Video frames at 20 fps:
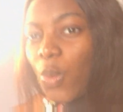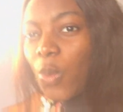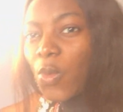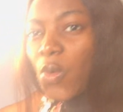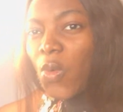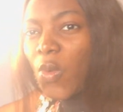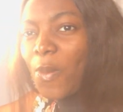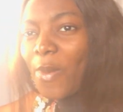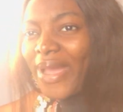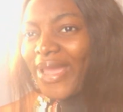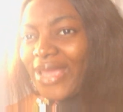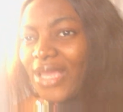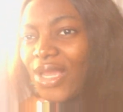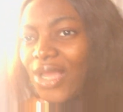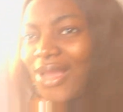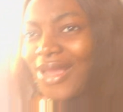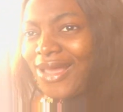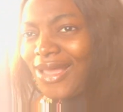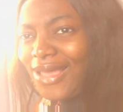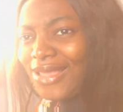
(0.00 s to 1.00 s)
Oh my
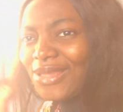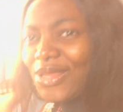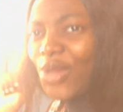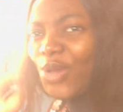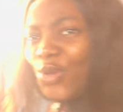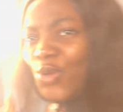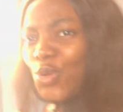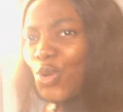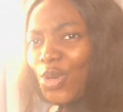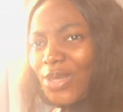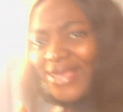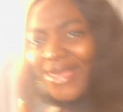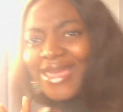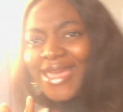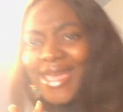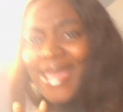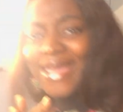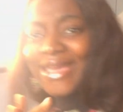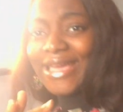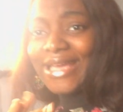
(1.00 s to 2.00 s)
god. Oh,
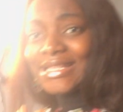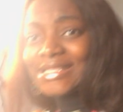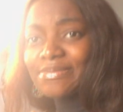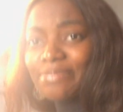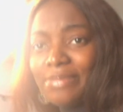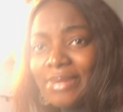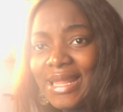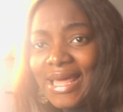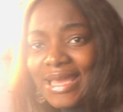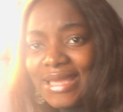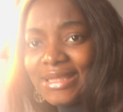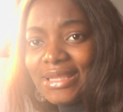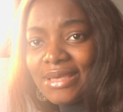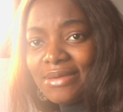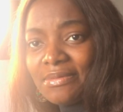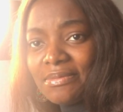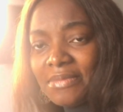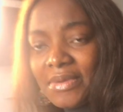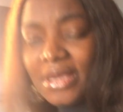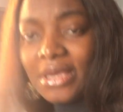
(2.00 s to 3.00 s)
okay, it's
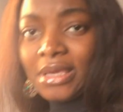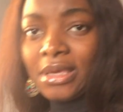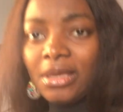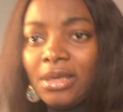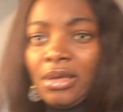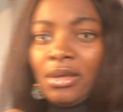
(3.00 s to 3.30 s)
blinding me.